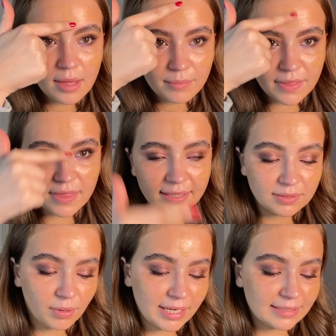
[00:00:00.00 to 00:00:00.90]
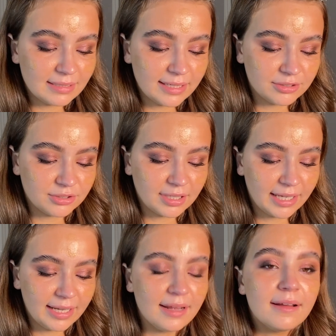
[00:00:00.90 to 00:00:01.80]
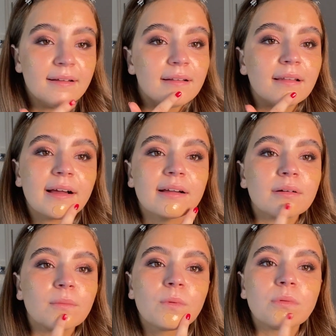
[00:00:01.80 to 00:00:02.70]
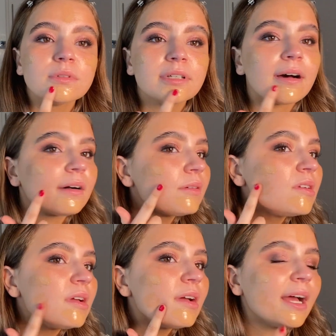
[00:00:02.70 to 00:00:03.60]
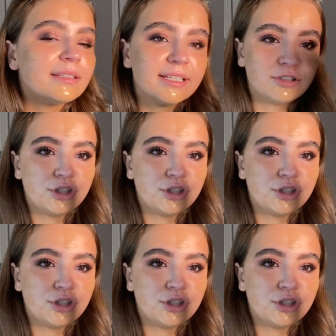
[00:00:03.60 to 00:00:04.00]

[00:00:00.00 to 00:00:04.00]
But this one is literally like water. And this